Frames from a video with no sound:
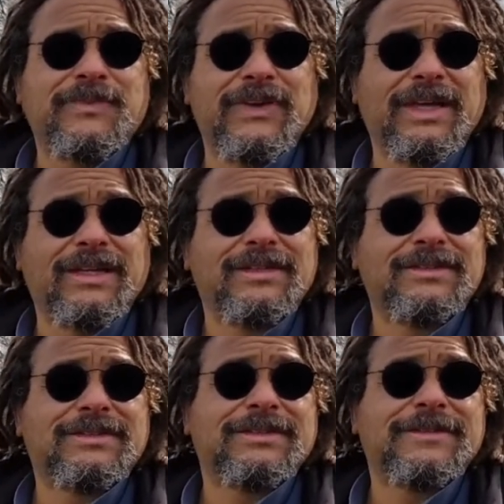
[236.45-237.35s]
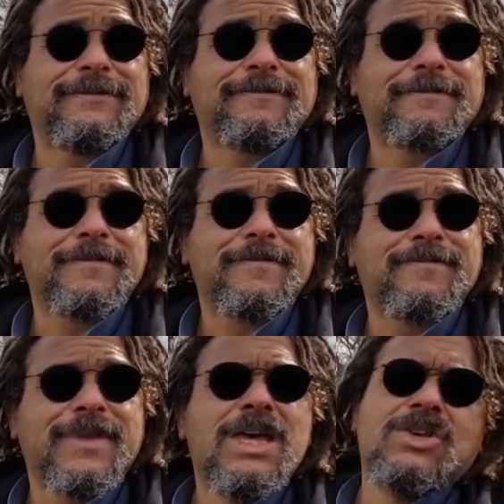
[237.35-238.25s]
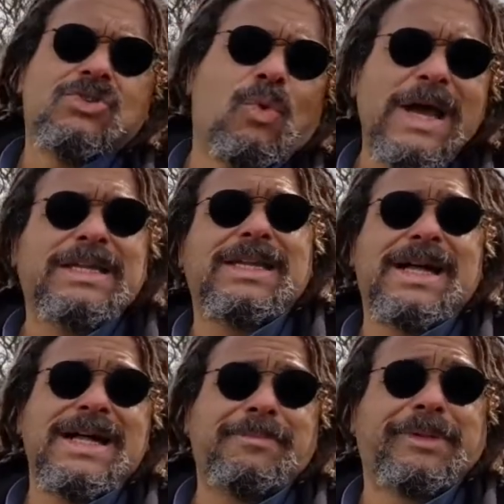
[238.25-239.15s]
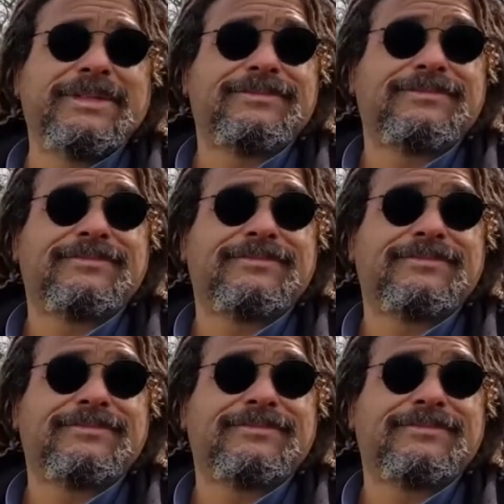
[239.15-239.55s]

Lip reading: fate. So why did it happen?